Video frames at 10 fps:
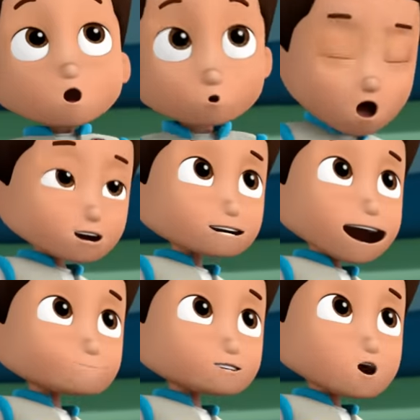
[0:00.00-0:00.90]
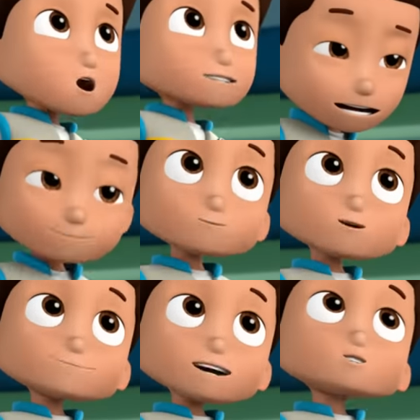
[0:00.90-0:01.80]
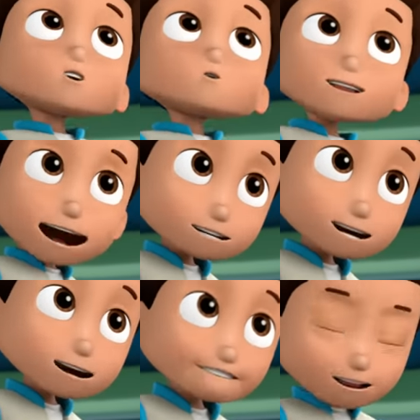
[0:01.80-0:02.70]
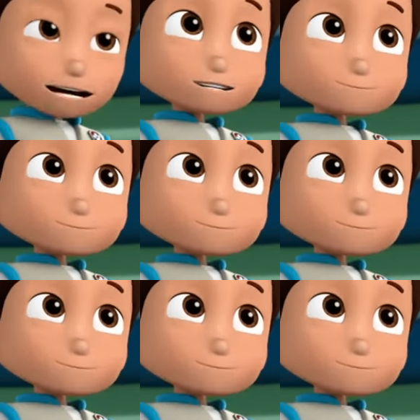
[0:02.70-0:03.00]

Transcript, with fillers: Don't worry, Captain Gordy. We'll make sure you land safely.